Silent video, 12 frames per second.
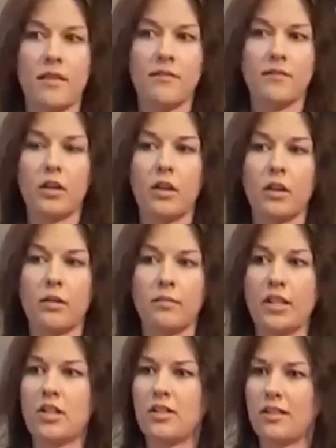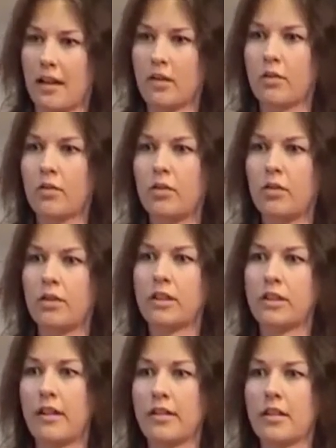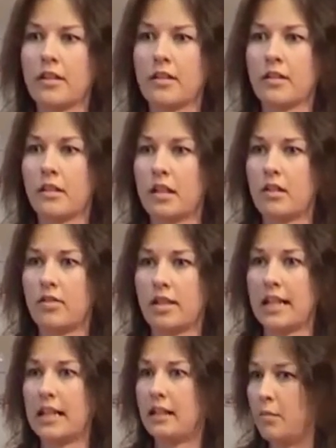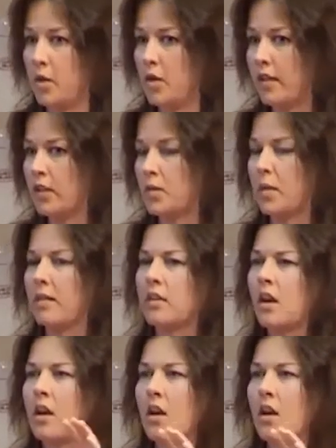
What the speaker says: Hunt for Golem features Aragorn and characters that you see in the movies, whereas